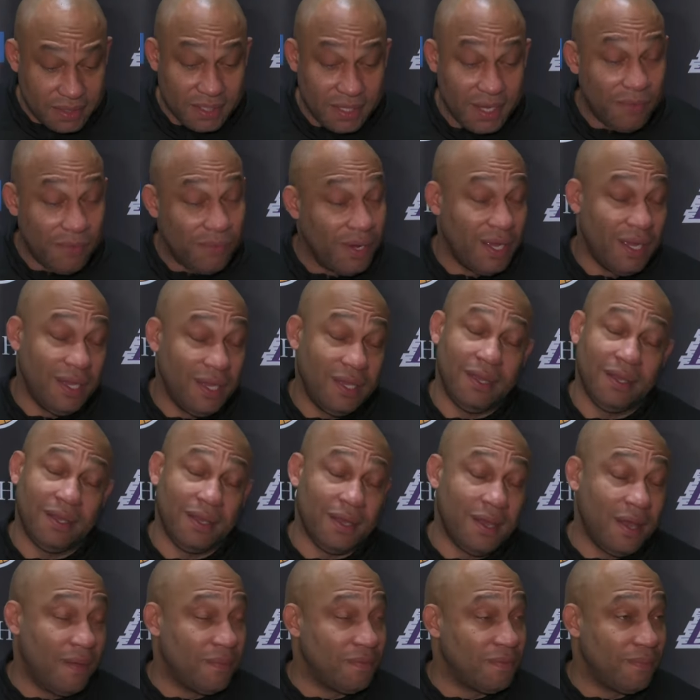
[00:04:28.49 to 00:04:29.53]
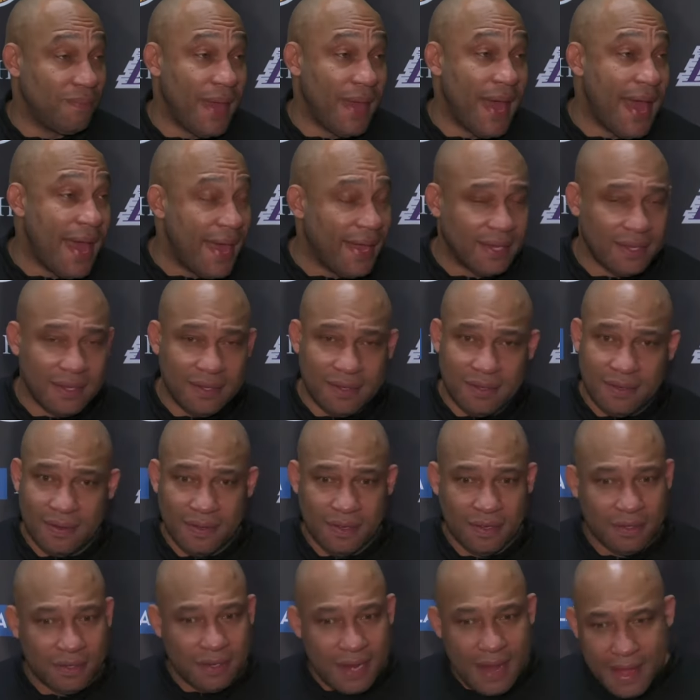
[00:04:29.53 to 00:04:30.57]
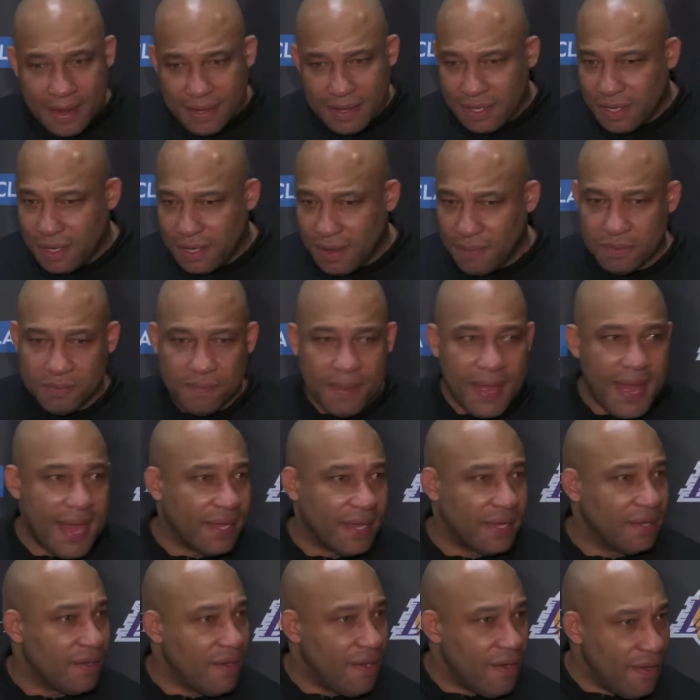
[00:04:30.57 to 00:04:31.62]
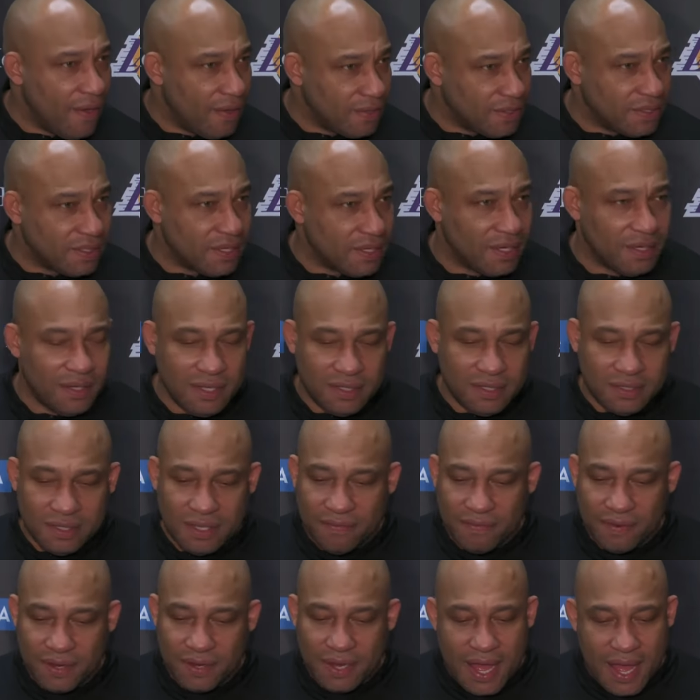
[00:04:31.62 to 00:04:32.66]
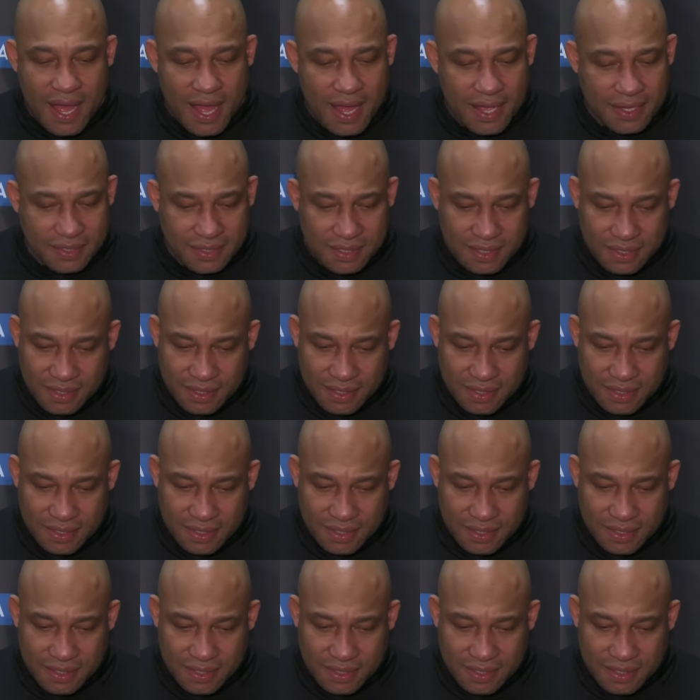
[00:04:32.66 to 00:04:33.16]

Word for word: And then when he comes back and Lonnie comes back and Austin, these different guys,